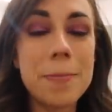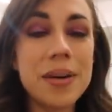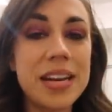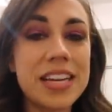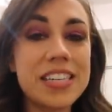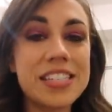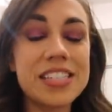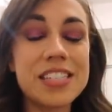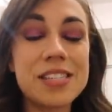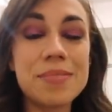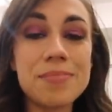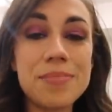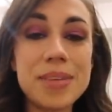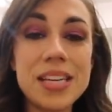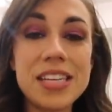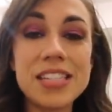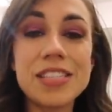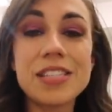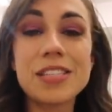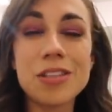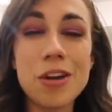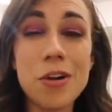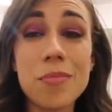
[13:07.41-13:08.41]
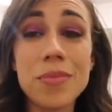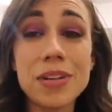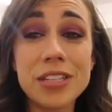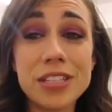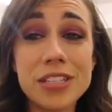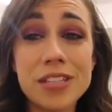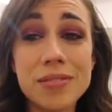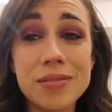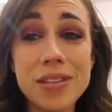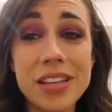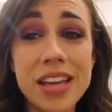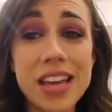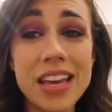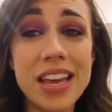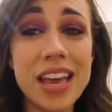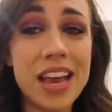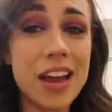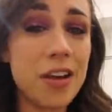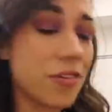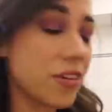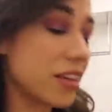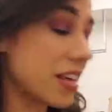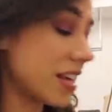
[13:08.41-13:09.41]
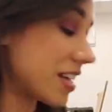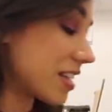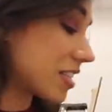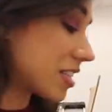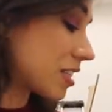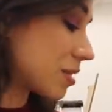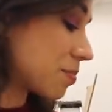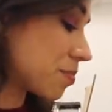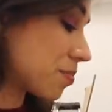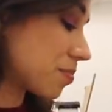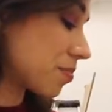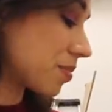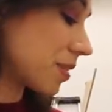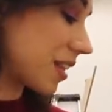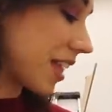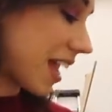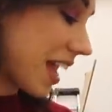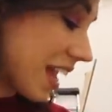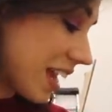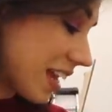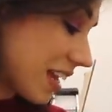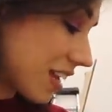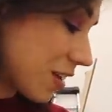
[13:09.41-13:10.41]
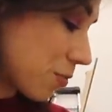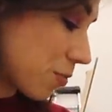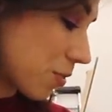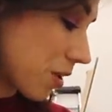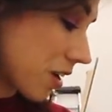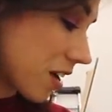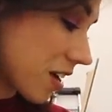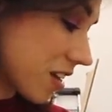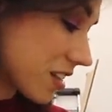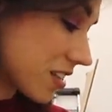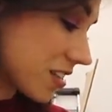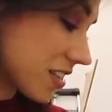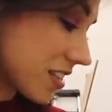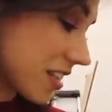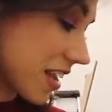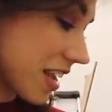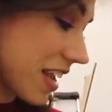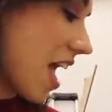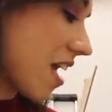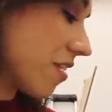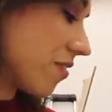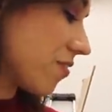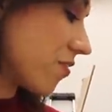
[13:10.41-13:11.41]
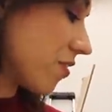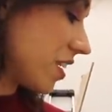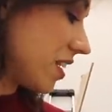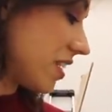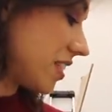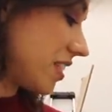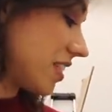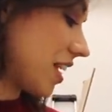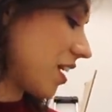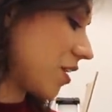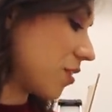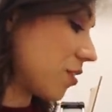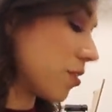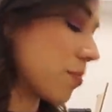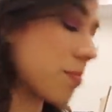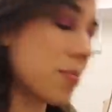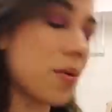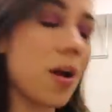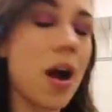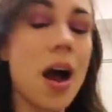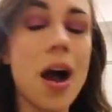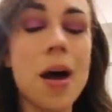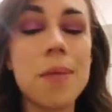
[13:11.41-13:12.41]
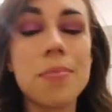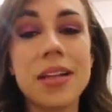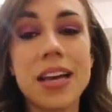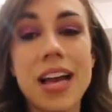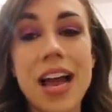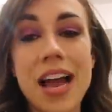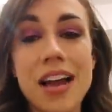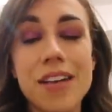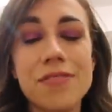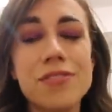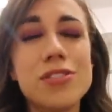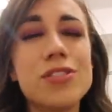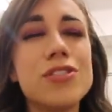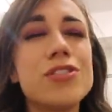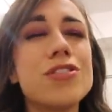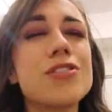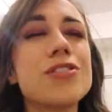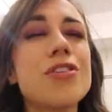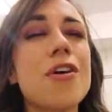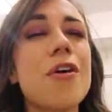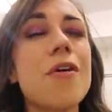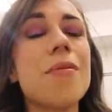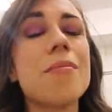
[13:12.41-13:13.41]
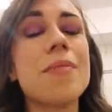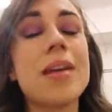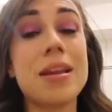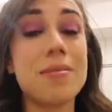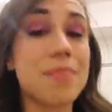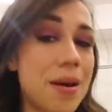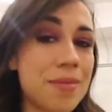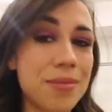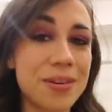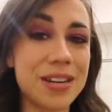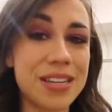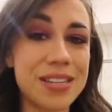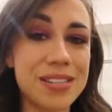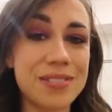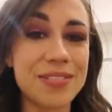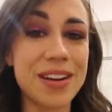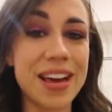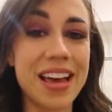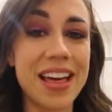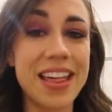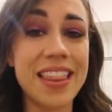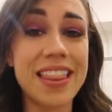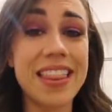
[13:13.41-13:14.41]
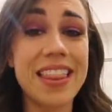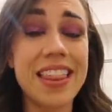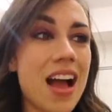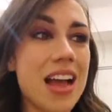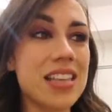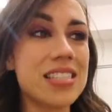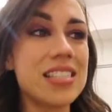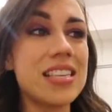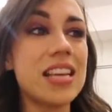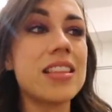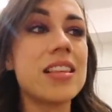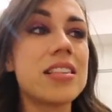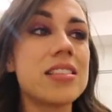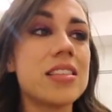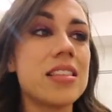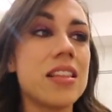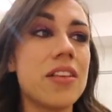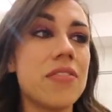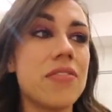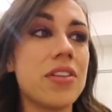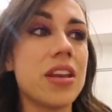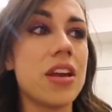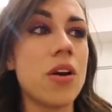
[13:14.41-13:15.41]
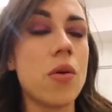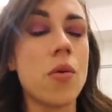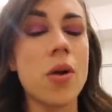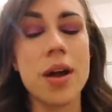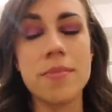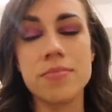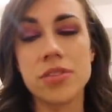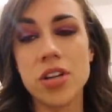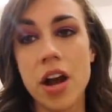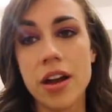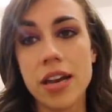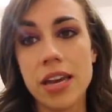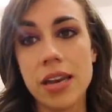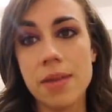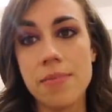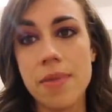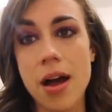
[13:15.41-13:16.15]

but it just means so much to me that I can't really explain in words like every single prop like I have so many memories with. I said this in the video where I'm talking